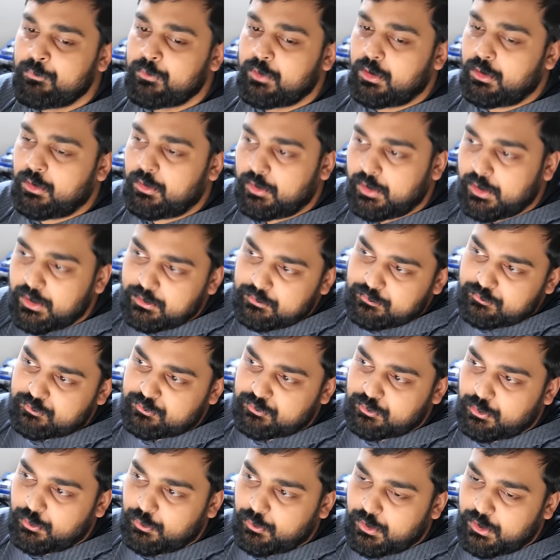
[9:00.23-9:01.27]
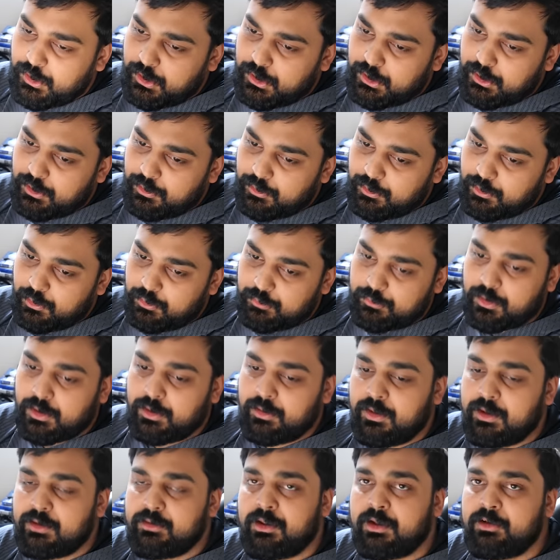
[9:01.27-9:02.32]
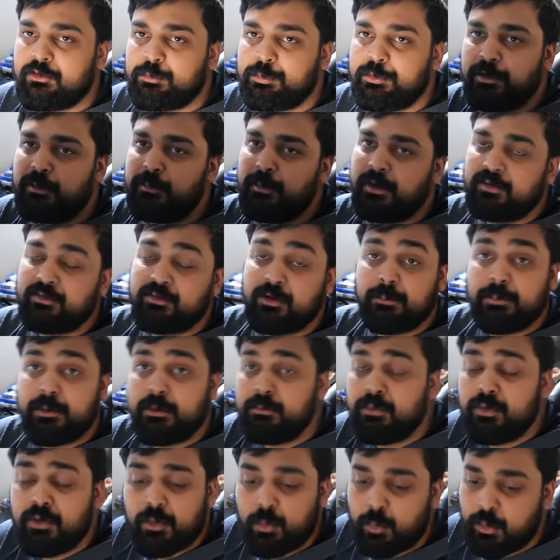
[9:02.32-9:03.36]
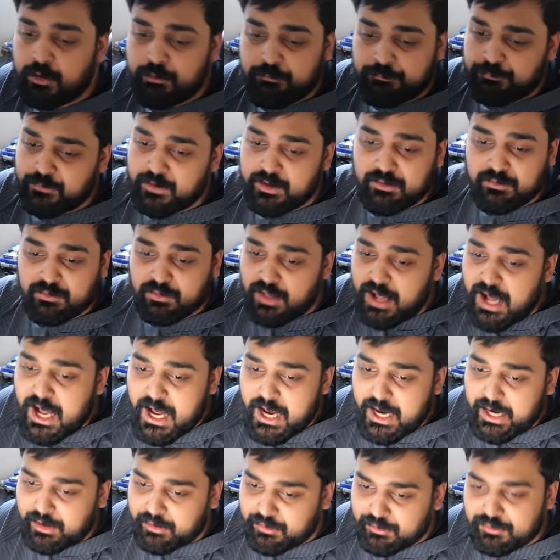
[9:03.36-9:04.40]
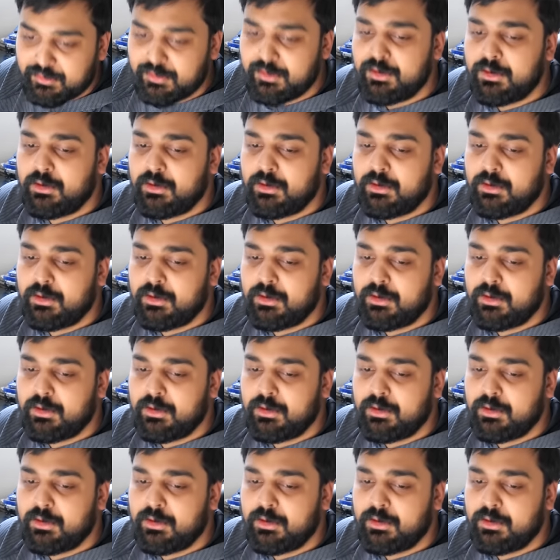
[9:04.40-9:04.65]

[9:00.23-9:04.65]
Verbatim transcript: All right, so uh, okay, that, that's pretty messed up. But Muta, what if they lied?